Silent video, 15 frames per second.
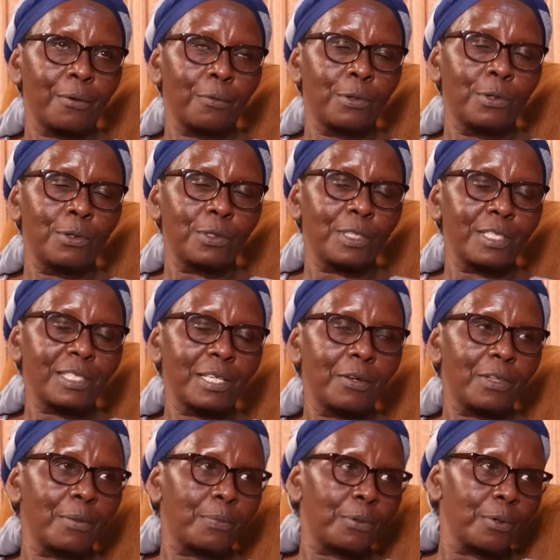we noticed now
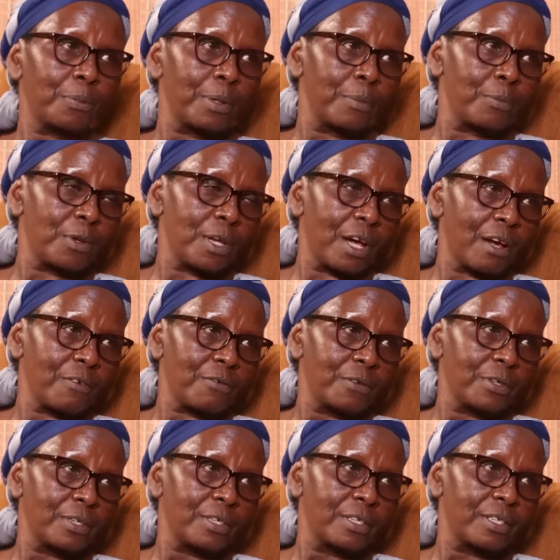the problem we have
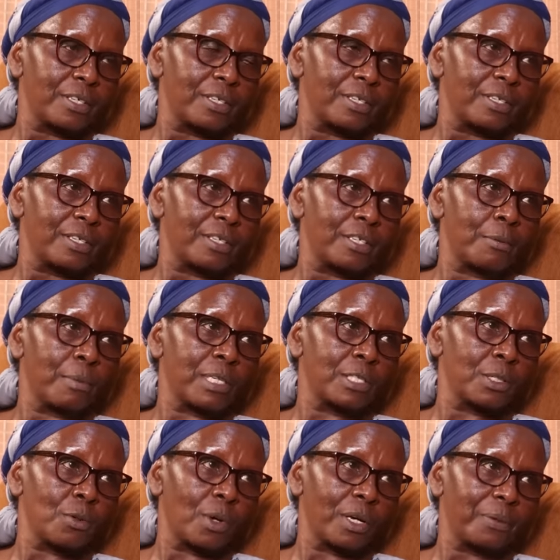in
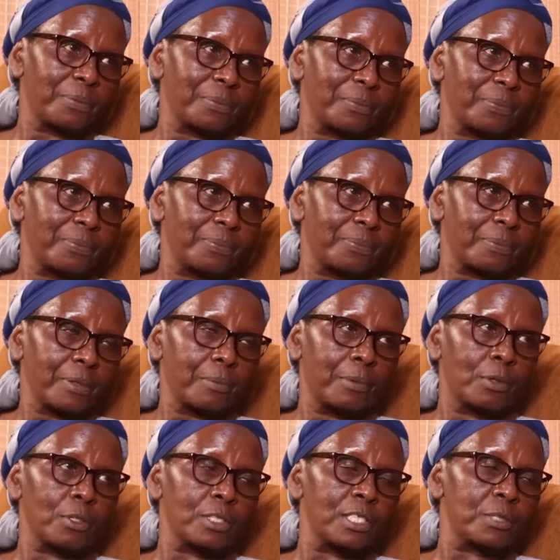Maziwa,
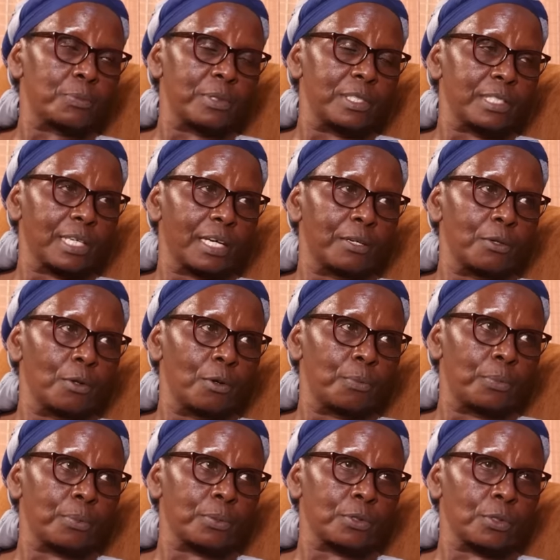because this place had no
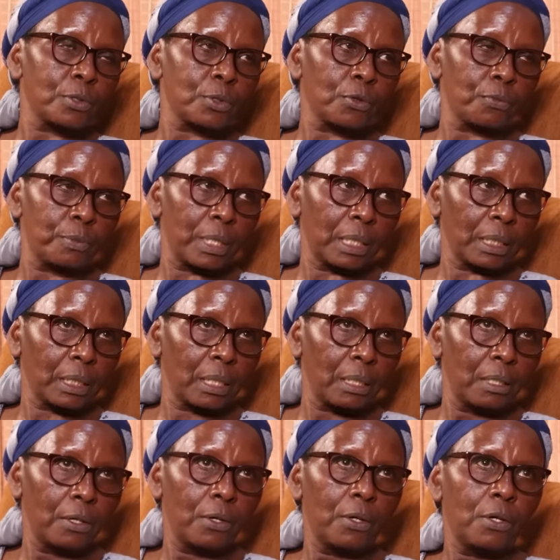source of milk.
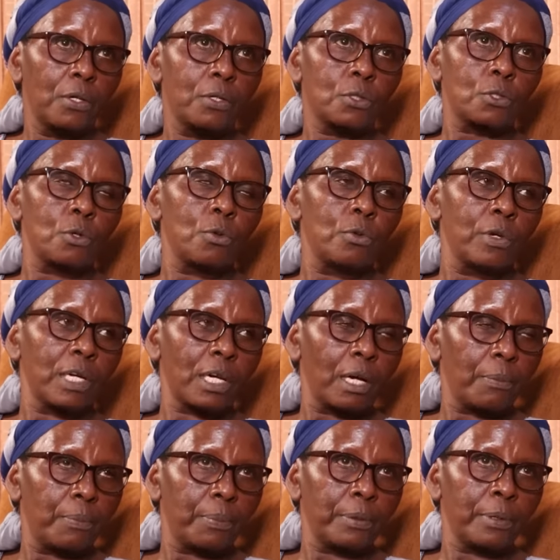So you wake
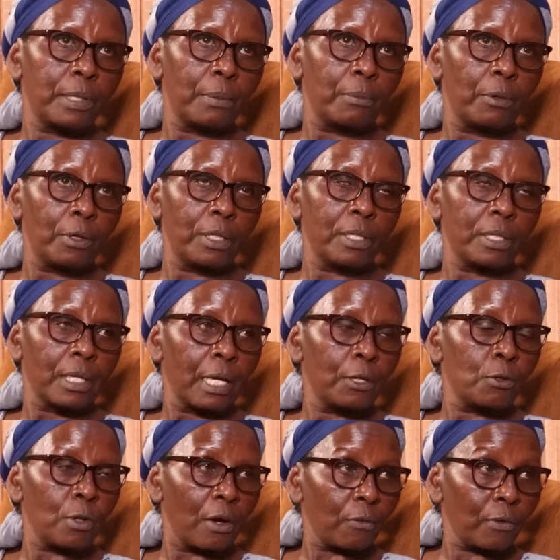up in the morning
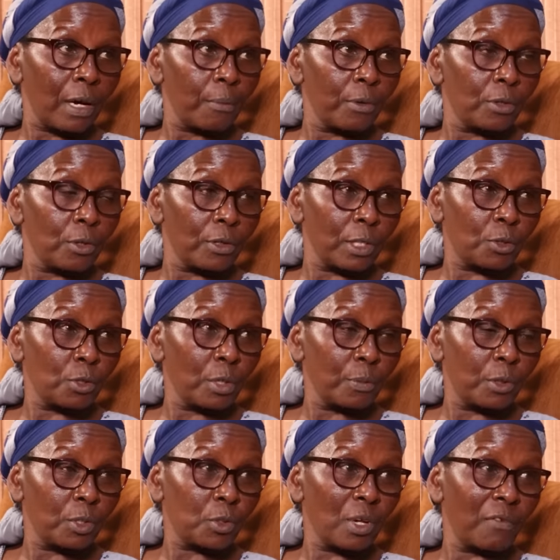and you have come with all the children
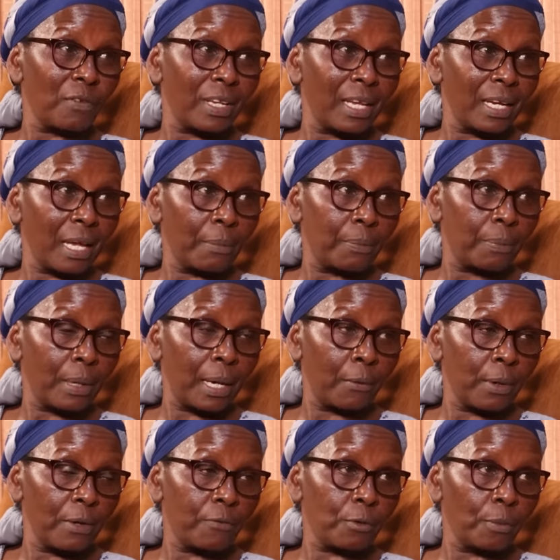because you have learned up
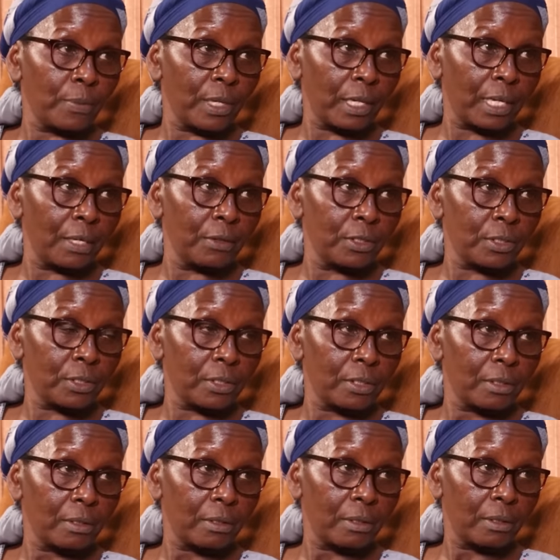away from the
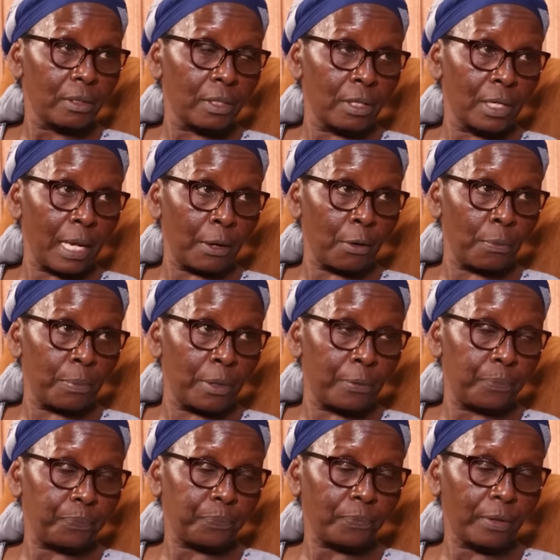chaos in Nairobi,
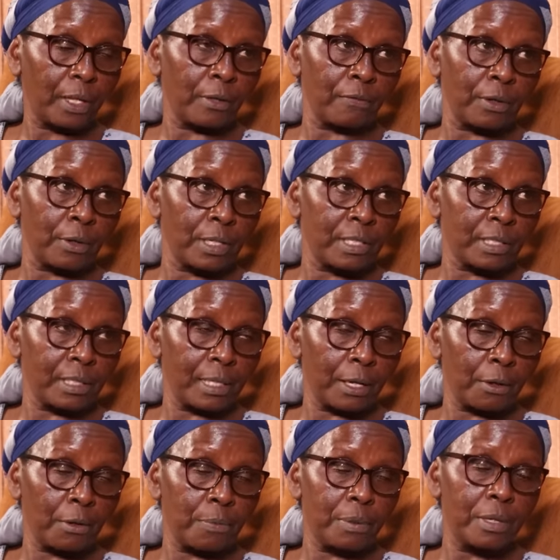the violence in
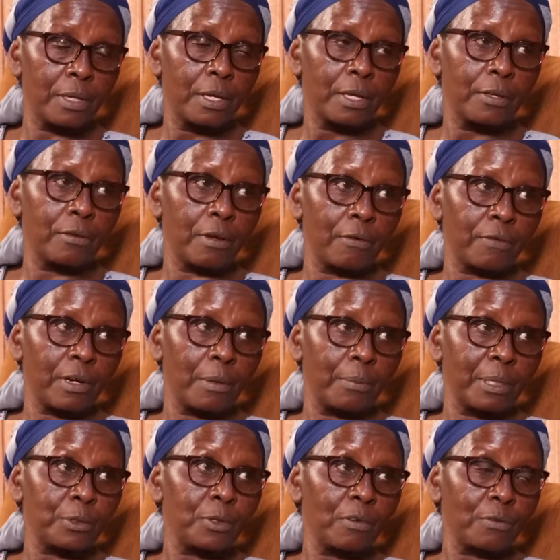Nairobi. You have come,
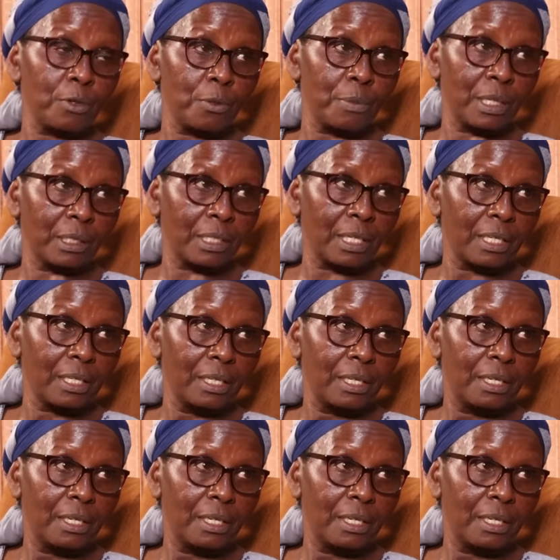but you have no milk